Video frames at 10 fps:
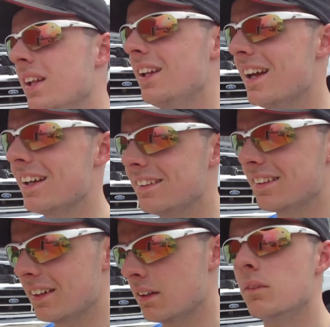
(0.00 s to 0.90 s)
And
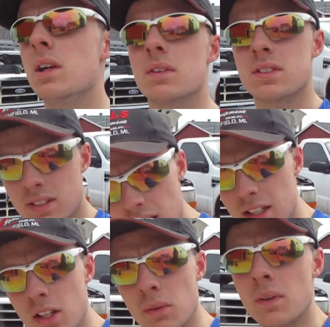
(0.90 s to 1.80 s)
we will see
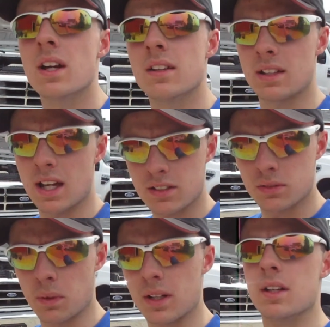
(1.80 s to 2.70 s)
you in the next
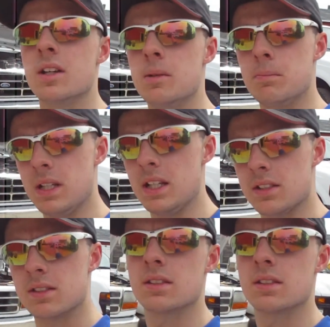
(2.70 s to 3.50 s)
one. Peace.